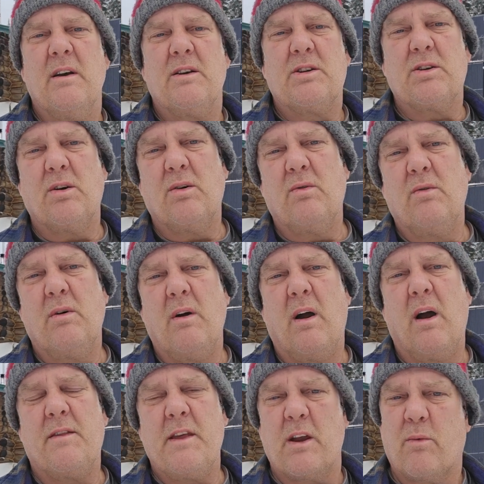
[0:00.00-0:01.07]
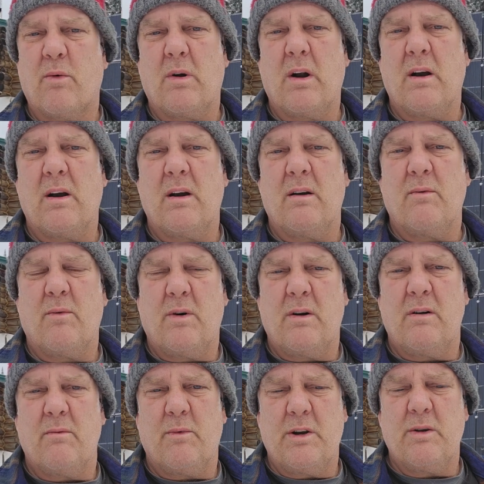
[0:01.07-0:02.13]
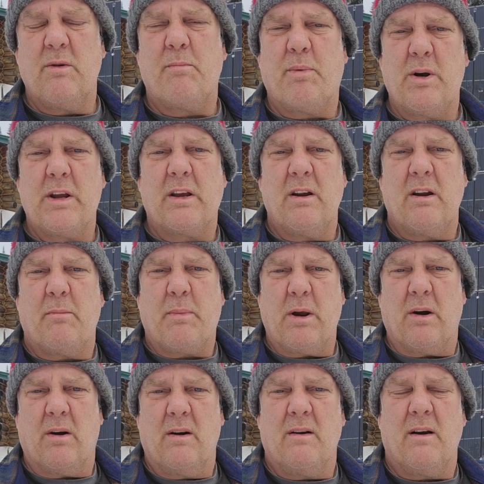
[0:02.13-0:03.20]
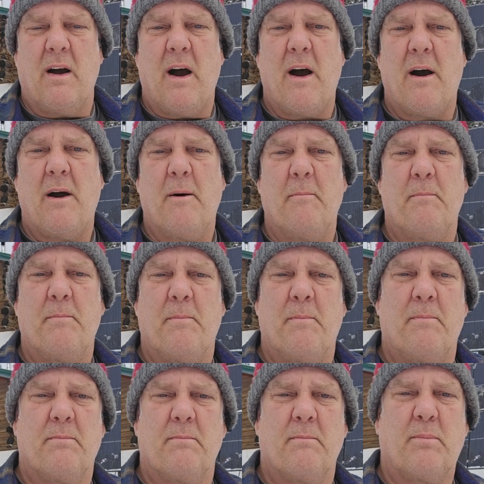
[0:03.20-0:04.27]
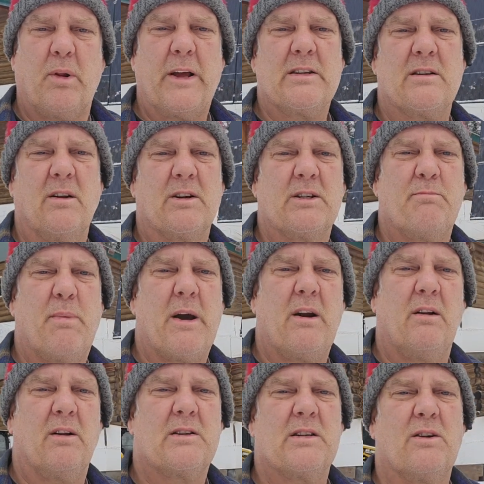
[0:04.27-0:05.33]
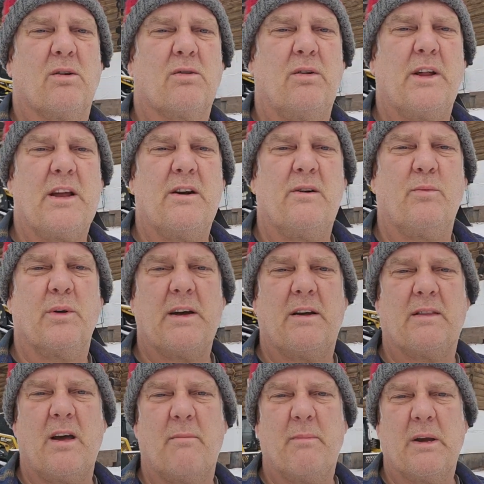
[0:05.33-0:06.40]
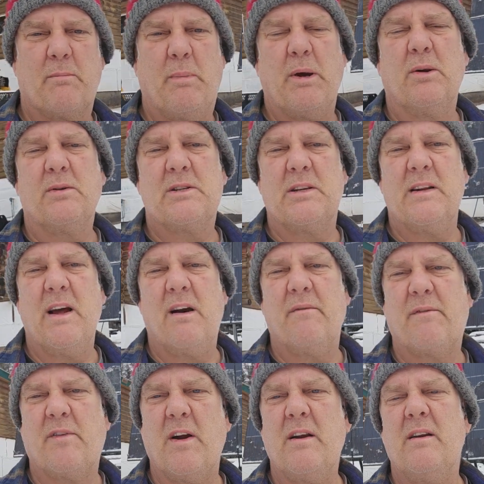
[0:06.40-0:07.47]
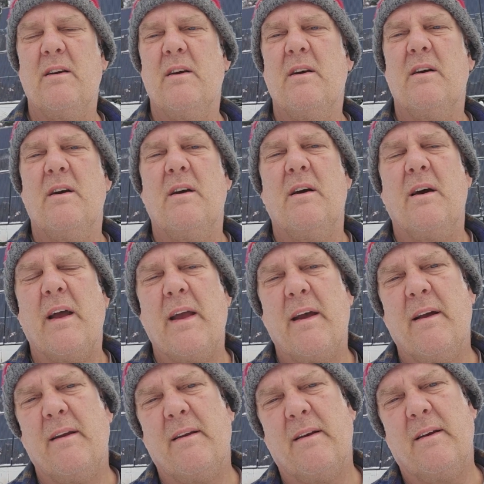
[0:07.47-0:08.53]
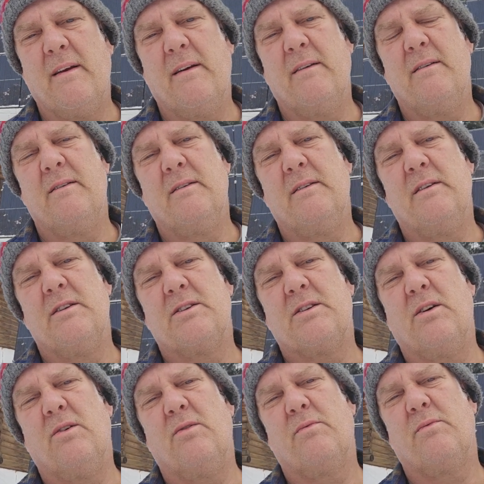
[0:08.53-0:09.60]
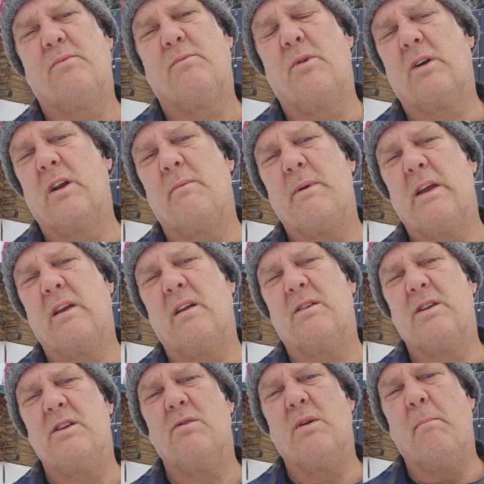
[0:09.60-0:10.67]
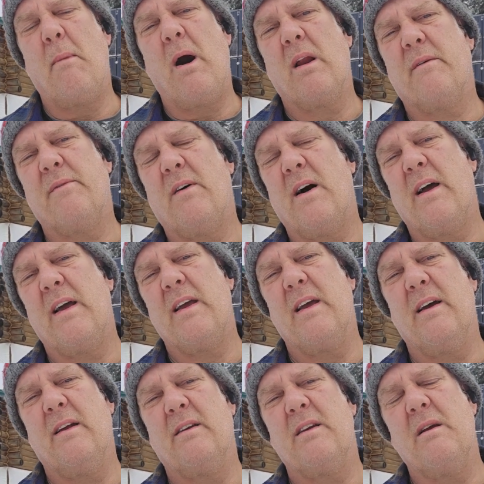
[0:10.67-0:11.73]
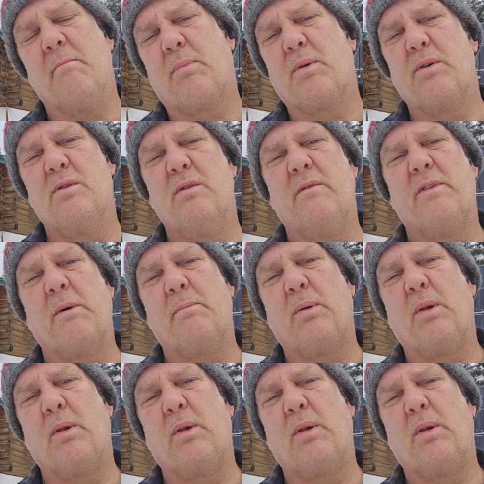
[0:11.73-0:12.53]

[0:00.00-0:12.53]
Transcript: So I think we're uh, we're we're doing pretty good up here. Um, place looks better, looks a little cleaner without that big pill sitting out in front, and uh, so we're going to be continuing to modify and improve the